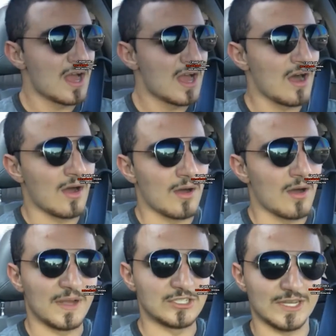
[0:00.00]

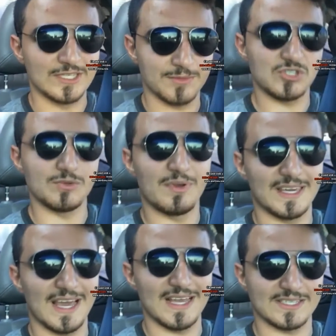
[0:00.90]
my transmission
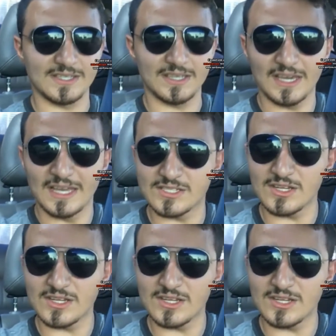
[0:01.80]
pan gasket's leaking, it's